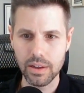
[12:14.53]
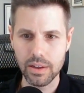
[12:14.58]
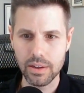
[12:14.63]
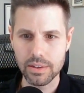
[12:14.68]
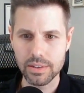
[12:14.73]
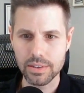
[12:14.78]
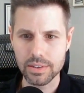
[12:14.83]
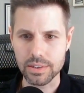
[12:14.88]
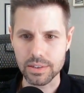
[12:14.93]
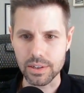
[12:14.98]

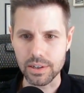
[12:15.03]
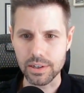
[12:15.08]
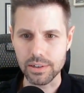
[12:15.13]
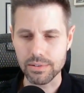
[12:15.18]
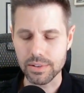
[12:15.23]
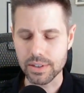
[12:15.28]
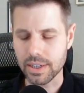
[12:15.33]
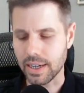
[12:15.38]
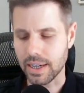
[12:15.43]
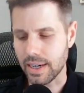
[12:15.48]
So,
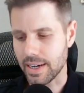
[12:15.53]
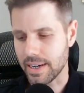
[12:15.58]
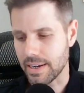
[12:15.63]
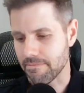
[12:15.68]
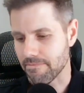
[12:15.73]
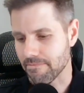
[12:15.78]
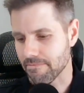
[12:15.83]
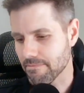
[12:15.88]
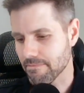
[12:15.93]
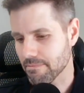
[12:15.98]

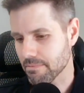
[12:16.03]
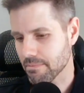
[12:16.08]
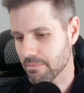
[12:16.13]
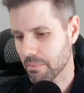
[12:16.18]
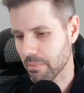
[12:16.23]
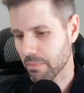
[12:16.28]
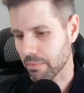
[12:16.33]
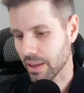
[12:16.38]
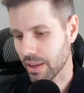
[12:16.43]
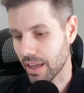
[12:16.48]

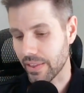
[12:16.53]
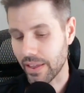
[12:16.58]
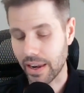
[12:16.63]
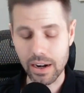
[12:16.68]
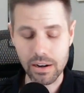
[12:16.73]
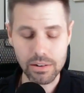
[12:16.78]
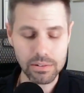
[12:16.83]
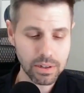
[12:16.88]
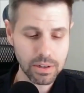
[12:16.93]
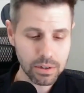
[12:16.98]
and then I
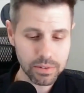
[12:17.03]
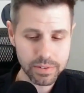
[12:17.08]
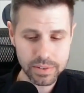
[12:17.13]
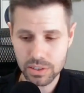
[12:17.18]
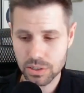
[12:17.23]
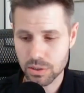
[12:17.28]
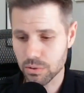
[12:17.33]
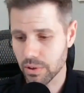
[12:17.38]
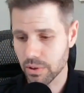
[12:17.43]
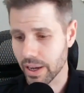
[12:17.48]
don't know if it's
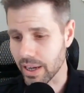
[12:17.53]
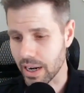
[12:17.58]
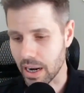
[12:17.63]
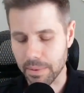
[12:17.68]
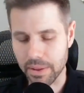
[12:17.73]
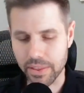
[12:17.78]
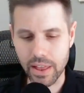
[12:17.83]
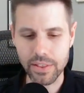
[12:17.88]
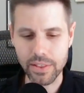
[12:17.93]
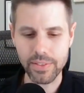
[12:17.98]
too late. I
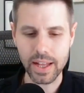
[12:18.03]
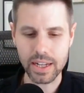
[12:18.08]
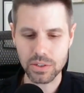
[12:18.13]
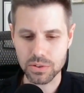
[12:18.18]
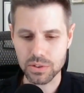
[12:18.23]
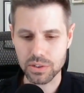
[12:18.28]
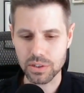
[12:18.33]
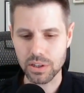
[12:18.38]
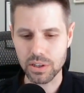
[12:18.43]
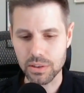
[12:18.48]
mean,
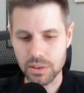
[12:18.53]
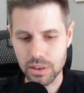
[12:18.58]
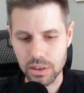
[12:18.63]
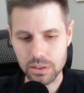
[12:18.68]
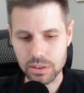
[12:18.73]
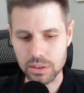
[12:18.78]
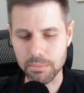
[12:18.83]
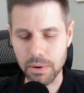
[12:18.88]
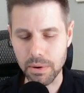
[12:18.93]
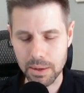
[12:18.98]
look,
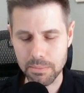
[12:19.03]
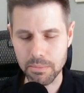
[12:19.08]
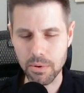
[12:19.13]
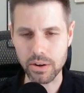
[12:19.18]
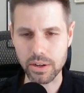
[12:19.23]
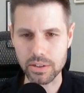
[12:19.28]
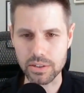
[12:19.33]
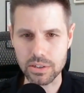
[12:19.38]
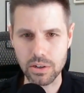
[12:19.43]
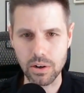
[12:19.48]
the bond
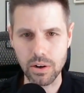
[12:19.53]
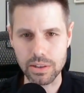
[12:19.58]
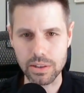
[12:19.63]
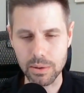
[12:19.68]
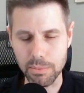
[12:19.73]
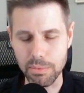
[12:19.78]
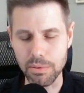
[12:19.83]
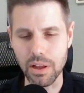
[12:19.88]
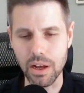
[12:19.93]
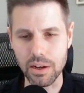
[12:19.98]
market's calling the
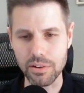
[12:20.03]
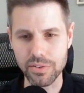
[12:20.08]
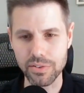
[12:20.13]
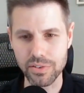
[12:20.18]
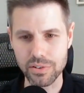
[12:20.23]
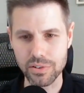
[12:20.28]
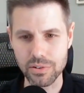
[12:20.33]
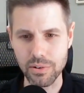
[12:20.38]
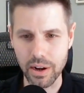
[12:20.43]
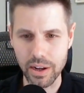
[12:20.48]
bluff,
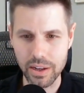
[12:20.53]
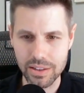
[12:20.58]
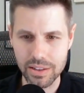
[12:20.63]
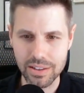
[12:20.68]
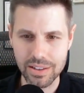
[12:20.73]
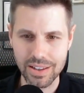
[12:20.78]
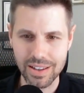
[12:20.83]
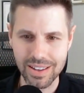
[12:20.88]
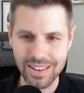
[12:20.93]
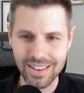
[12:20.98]
right?
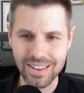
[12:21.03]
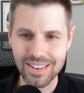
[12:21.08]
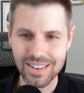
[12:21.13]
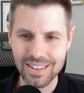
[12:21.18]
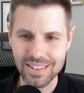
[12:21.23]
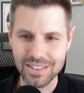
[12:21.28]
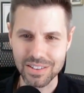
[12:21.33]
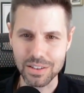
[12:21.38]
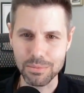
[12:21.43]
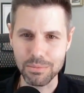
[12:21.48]

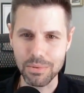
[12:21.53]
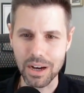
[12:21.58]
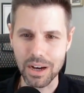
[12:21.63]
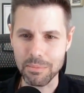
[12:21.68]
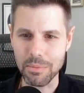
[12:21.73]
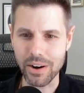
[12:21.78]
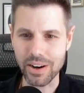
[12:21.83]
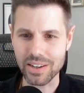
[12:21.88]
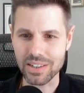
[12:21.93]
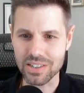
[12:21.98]
So the bond
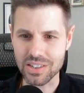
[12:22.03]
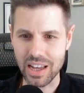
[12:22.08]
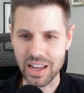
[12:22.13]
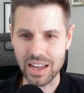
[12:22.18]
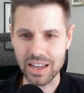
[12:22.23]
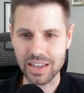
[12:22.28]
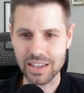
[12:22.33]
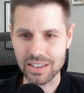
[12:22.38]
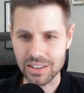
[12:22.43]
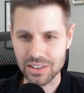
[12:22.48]
market's
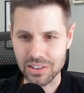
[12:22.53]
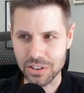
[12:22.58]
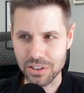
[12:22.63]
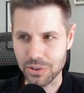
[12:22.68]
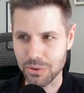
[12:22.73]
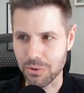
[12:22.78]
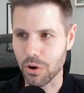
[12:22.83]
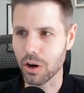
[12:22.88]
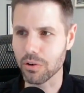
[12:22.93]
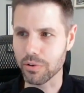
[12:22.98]
saying
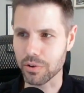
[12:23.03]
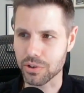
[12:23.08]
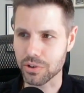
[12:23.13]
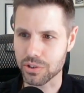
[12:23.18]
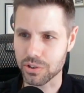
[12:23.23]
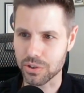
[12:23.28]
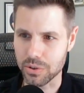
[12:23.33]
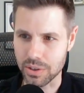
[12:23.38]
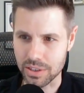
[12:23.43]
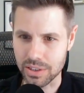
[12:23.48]
you're
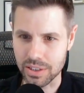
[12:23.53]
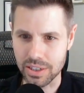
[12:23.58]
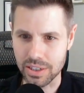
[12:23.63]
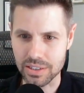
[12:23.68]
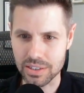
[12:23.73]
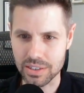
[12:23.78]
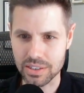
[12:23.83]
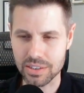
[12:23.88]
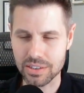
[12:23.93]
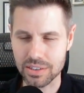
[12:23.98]
overshooting
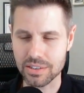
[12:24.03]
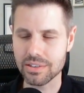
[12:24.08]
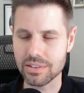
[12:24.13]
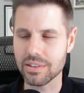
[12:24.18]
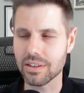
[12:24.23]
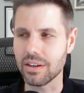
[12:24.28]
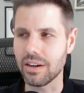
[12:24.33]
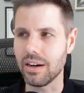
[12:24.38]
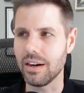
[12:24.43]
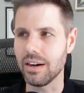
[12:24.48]
this.
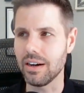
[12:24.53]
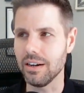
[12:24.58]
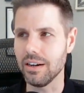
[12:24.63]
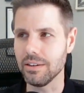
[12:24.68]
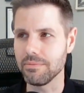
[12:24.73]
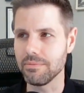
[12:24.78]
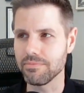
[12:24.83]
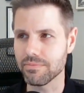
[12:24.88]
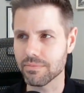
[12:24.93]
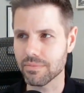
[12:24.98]

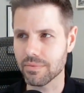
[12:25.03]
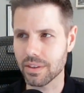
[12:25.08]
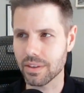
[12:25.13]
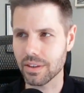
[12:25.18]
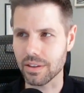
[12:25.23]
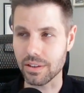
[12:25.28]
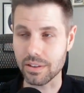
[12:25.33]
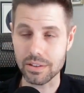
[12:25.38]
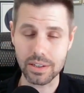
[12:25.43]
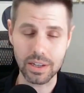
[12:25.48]

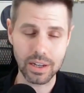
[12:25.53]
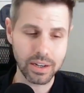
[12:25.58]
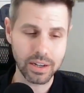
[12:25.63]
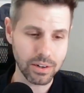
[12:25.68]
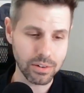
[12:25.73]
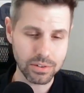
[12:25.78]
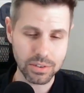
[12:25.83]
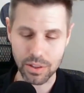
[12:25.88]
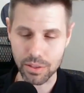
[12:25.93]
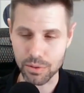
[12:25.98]
The 10
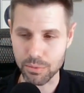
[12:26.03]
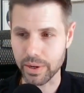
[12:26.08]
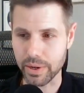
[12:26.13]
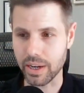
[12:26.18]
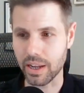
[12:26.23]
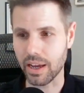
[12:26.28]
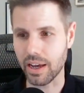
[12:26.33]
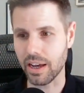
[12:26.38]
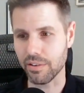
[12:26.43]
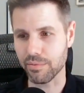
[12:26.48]
years at
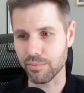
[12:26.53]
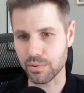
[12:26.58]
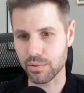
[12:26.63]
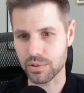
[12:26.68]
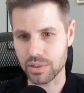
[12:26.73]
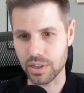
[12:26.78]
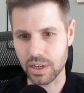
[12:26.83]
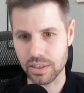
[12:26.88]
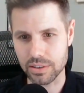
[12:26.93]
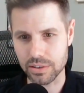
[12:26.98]

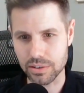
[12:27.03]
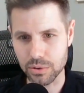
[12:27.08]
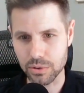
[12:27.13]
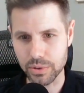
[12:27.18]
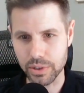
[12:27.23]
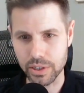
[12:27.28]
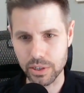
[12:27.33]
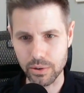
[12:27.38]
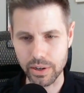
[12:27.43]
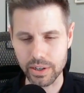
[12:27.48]
3.5%, 2
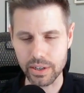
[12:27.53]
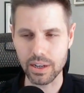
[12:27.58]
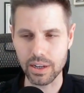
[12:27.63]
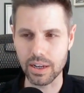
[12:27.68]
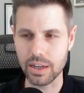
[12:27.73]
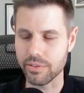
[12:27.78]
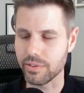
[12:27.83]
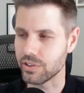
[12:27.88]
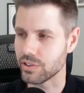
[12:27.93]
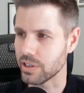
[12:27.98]
year I
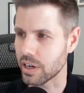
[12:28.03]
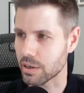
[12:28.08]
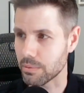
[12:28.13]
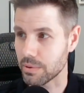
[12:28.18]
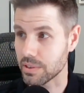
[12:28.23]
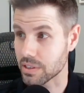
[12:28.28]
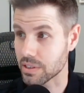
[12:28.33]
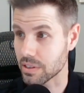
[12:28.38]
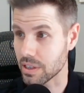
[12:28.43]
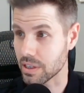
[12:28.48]
haven't checked
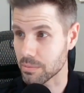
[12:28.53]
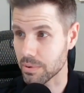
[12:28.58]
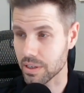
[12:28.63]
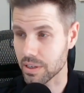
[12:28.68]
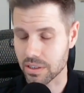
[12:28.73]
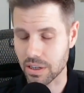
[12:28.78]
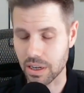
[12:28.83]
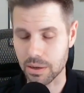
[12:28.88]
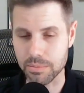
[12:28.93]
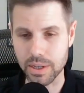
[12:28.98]
recently, but it's
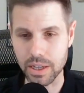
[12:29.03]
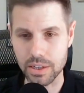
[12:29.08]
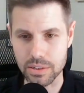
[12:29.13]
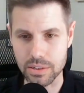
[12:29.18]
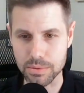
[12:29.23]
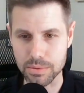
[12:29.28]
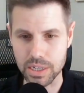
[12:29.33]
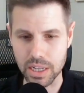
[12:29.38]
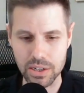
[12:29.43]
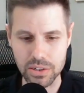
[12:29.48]
come down
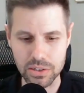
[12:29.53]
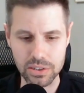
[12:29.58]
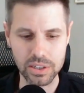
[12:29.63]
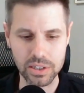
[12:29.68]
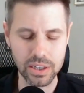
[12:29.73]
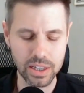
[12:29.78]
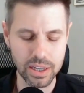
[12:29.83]
substantially.